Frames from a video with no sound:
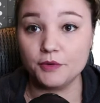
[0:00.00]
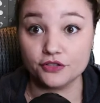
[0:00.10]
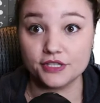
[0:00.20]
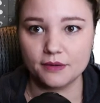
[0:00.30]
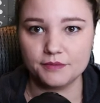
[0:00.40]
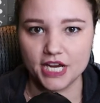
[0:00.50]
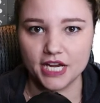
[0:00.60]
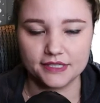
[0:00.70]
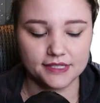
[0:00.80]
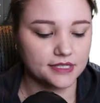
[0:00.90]

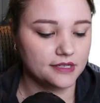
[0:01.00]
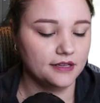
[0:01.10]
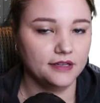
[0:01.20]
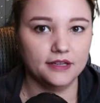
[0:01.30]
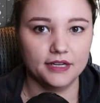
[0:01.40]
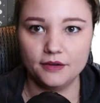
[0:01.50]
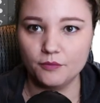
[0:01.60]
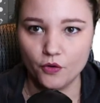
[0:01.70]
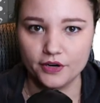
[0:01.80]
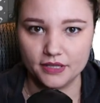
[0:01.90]
subject
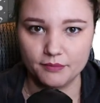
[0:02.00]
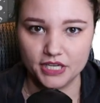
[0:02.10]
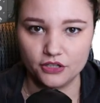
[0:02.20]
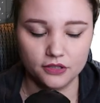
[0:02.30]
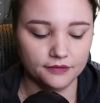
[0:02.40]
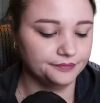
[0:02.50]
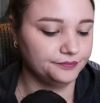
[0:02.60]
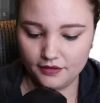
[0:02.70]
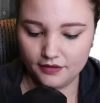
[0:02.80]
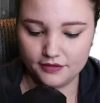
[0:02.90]
more in the middle.
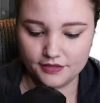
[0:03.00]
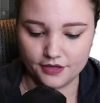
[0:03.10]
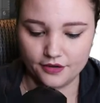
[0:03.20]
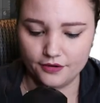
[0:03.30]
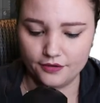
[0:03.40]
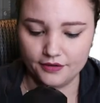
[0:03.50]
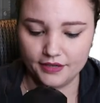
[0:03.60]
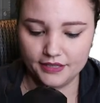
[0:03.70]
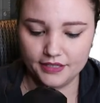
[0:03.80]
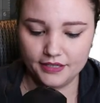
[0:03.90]
So,
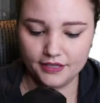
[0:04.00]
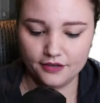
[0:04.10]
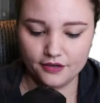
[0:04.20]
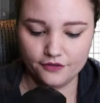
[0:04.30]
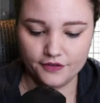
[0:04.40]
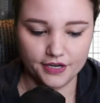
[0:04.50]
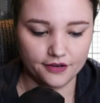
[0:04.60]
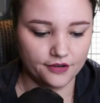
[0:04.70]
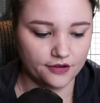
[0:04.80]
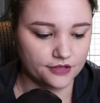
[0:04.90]
and then over here
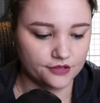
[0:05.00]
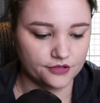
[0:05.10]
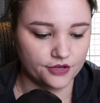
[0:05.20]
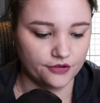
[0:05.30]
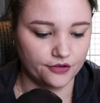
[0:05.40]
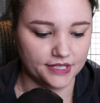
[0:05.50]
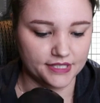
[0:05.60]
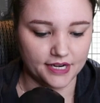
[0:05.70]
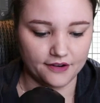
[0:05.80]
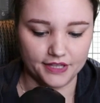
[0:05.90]
you also show grids
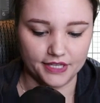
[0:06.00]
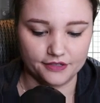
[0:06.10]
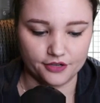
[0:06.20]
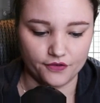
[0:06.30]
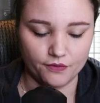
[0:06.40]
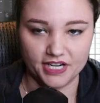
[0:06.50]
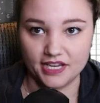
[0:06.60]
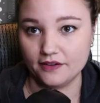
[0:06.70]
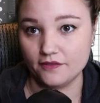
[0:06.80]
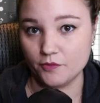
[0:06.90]
and everything, so if you want to
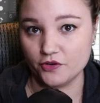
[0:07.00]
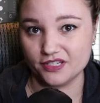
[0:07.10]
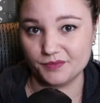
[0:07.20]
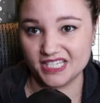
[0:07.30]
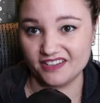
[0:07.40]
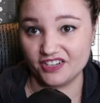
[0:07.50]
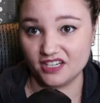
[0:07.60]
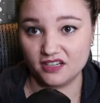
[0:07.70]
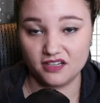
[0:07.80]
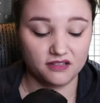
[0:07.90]
get even more specific,
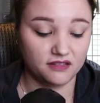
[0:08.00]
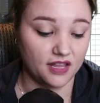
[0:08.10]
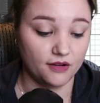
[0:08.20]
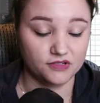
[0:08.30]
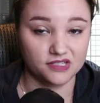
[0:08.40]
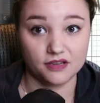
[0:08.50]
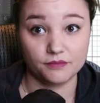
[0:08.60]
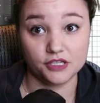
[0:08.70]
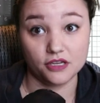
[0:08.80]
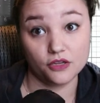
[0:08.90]
that one's
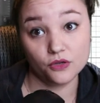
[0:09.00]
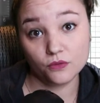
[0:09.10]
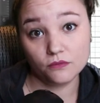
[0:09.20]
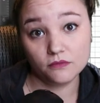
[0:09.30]
up to you.